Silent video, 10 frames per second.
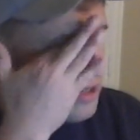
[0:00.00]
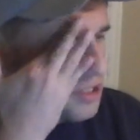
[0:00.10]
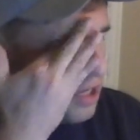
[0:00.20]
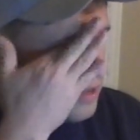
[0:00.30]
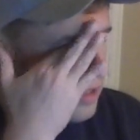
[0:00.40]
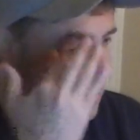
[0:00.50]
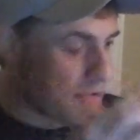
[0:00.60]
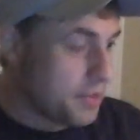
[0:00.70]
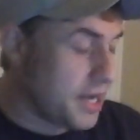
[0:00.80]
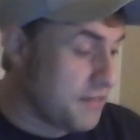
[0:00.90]
to start the
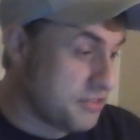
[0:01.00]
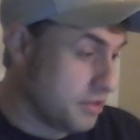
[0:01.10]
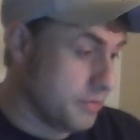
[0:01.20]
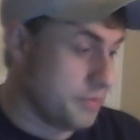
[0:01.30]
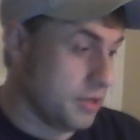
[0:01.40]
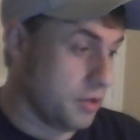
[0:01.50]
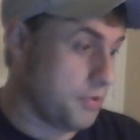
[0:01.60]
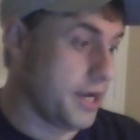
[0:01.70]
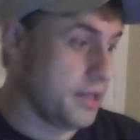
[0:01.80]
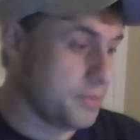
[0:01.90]
year. I mean, obviously, they'll
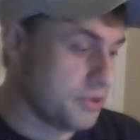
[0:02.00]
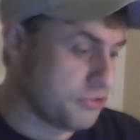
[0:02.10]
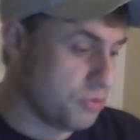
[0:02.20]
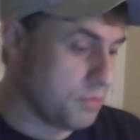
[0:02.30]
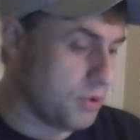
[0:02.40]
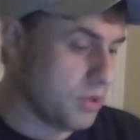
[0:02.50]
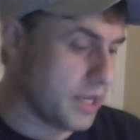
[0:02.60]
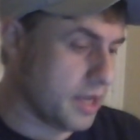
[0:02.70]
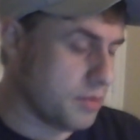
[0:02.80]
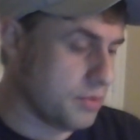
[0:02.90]
probably end up in the Super Bowl
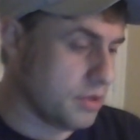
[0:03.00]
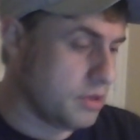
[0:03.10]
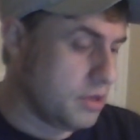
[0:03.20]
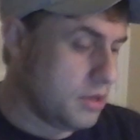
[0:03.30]
again. But,